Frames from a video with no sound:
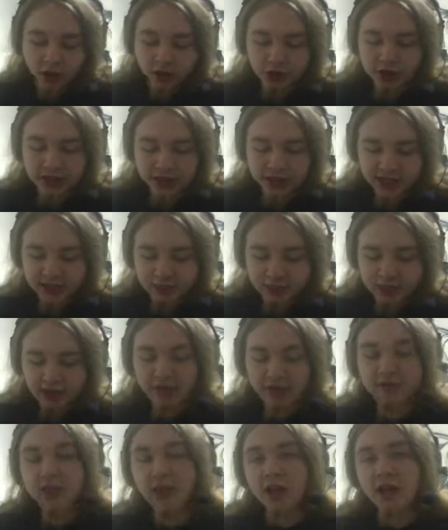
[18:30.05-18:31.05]
good example
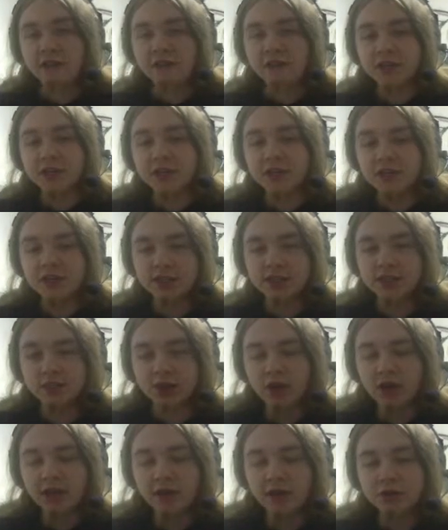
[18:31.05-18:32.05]
of a lot of things done
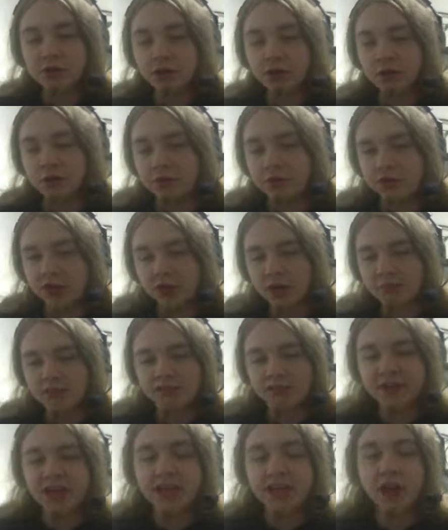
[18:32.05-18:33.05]
right with a couple
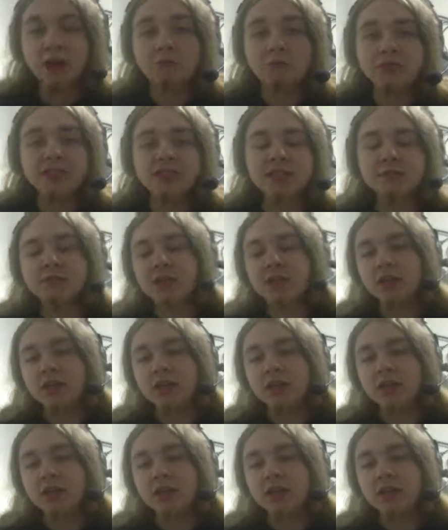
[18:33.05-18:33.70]
of hiccups.